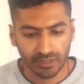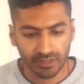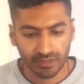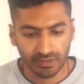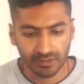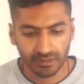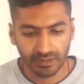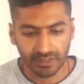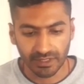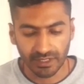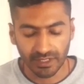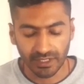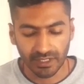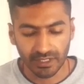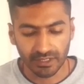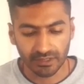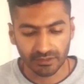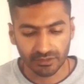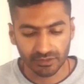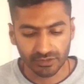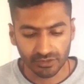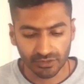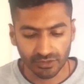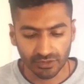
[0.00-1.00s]
there are
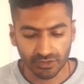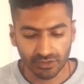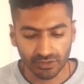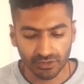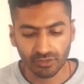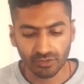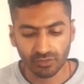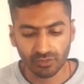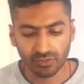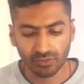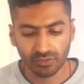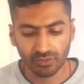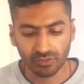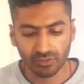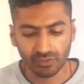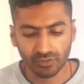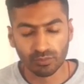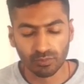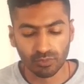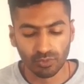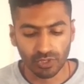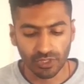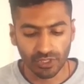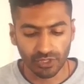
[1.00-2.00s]
only two
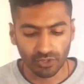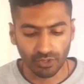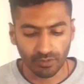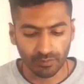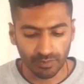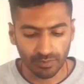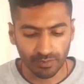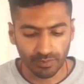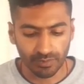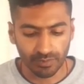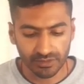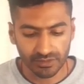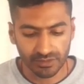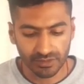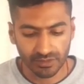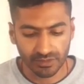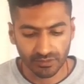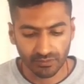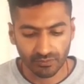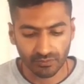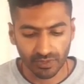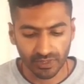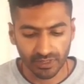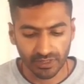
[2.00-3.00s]
Boolean operators.
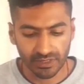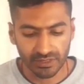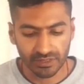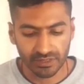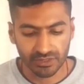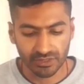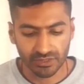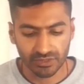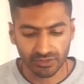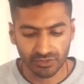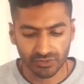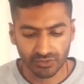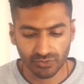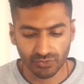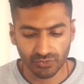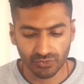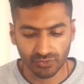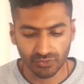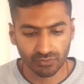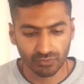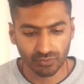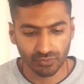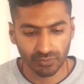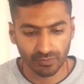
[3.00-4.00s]
One is true.
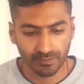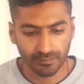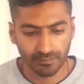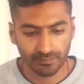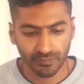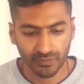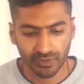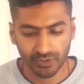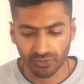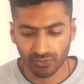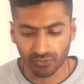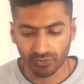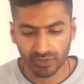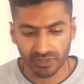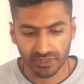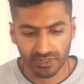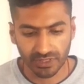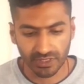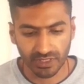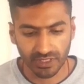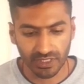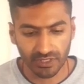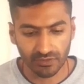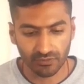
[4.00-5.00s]
True is a
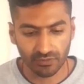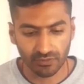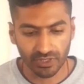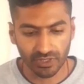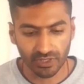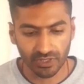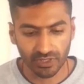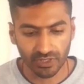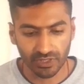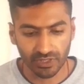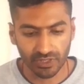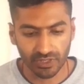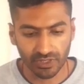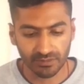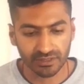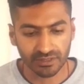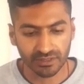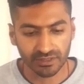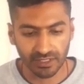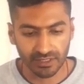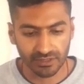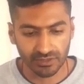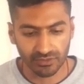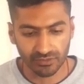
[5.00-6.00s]
keyword in Python.
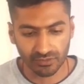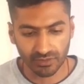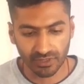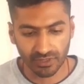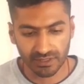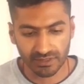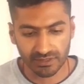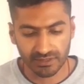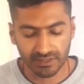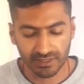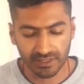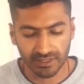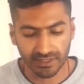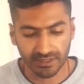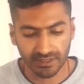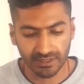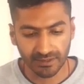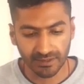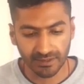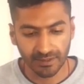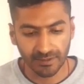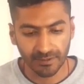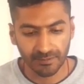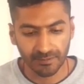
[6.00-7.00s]
As you can see,
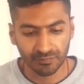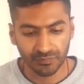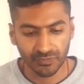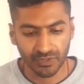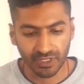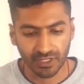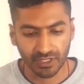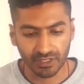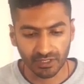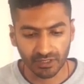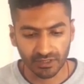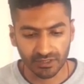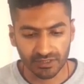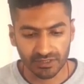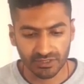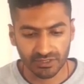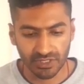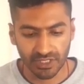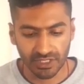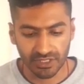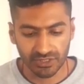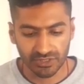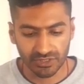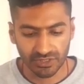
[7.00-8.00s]
the color is
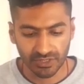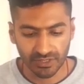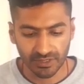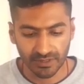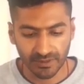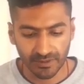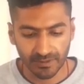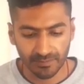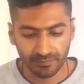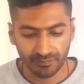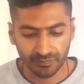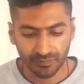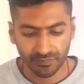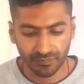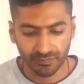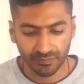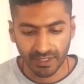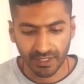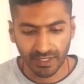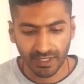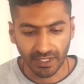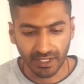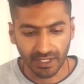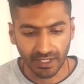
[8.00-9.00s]
changed.
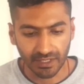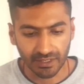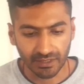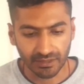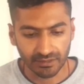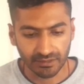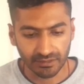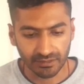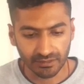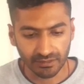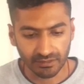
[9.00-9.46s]
And